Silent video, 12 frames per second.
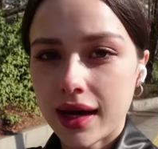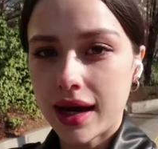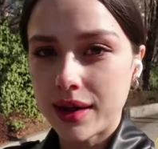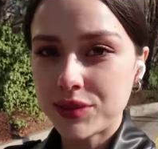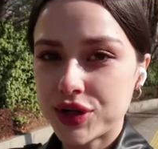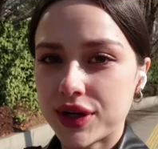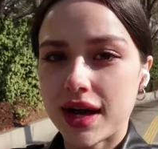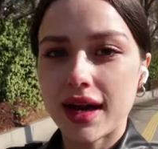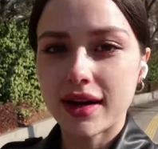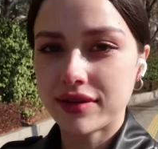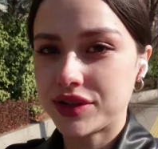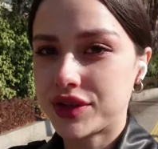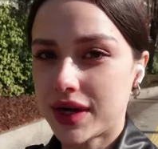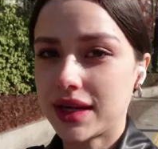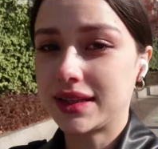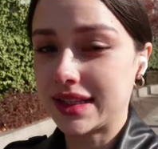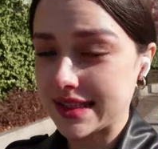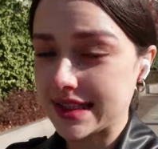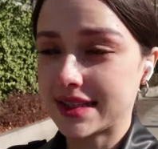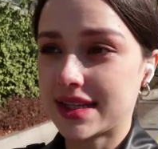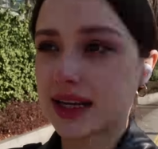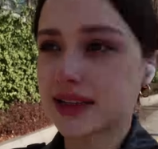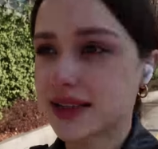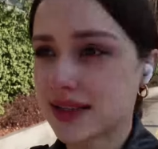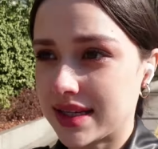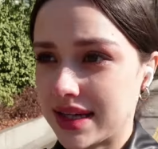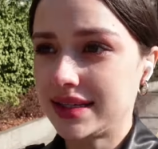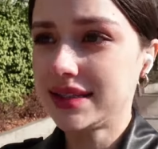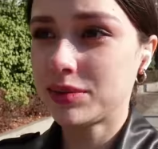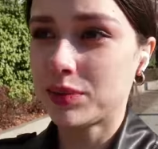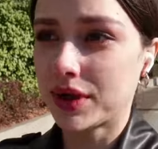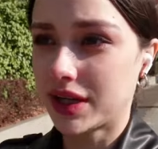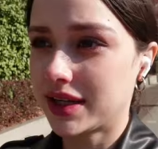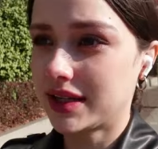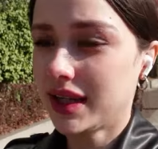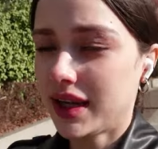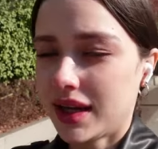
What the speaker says: I'm sure I haven't tried this exact scent, but